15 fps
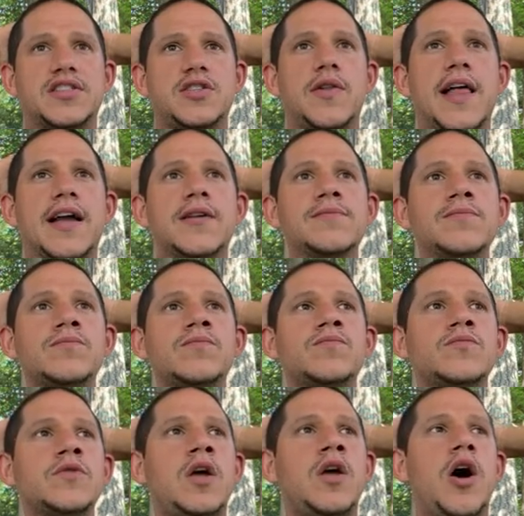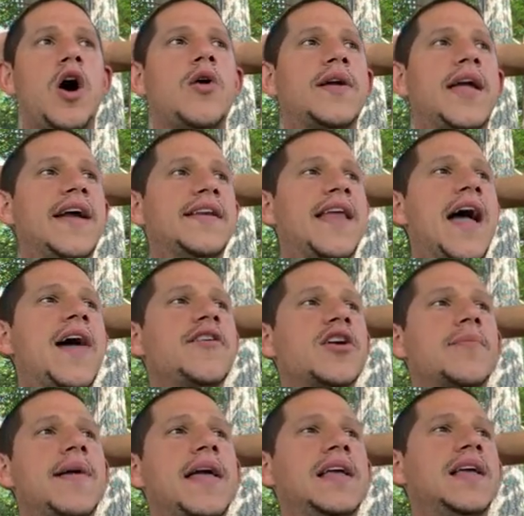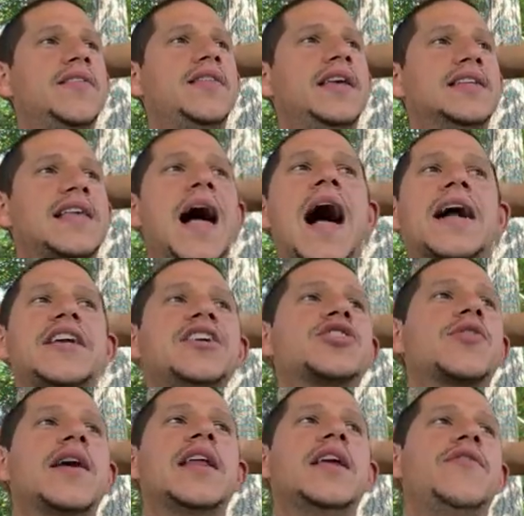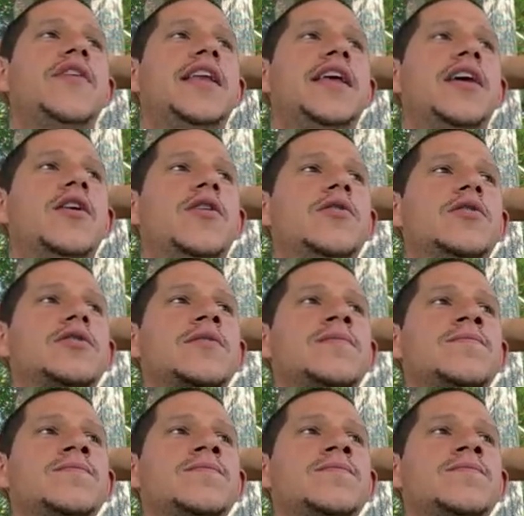So like, okay, now you're making these hockey training videos.